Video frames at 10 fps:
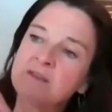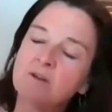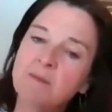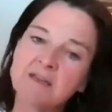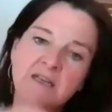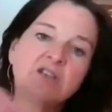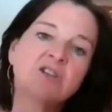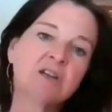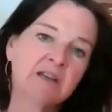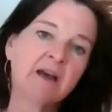
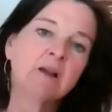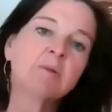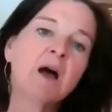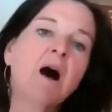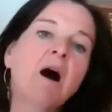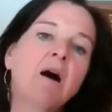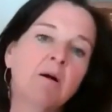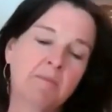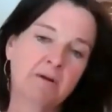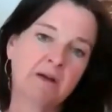meditation can help
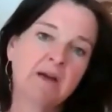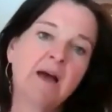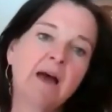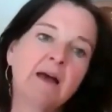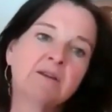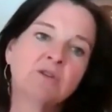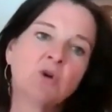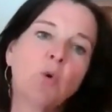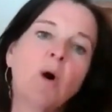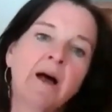calm and to
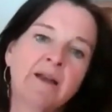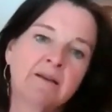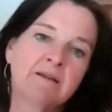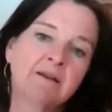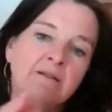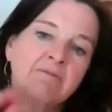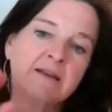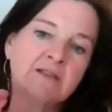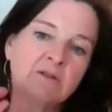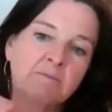quieten a
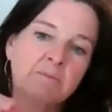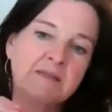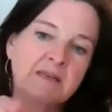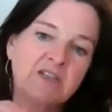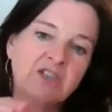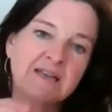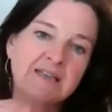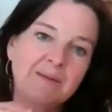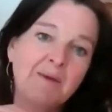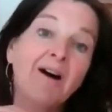really sort of busy,
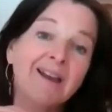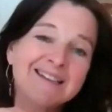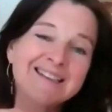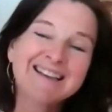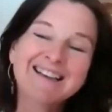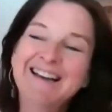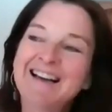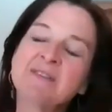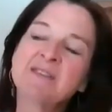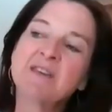chatty mind.
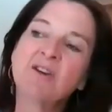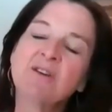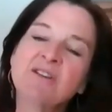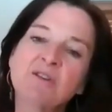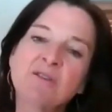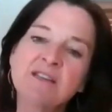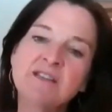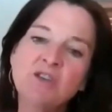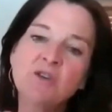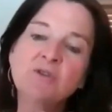So
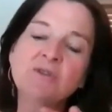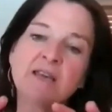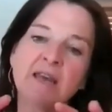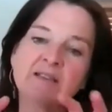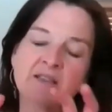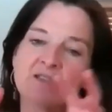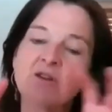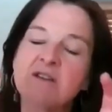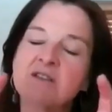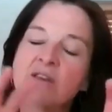
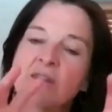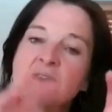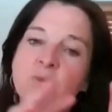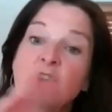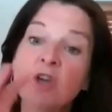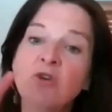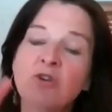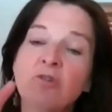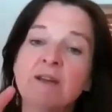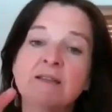that's what
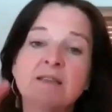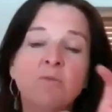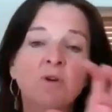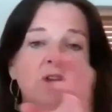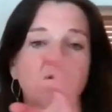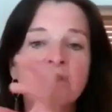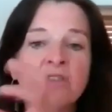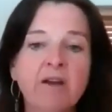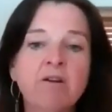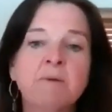yoga is. And what yoga
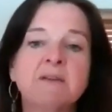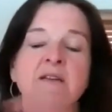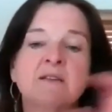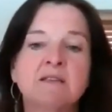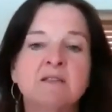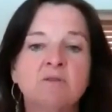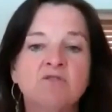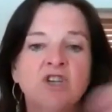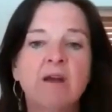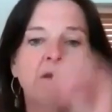therapy does, it sort of
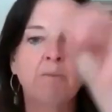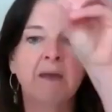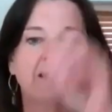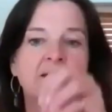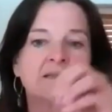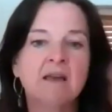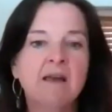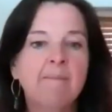cherry picks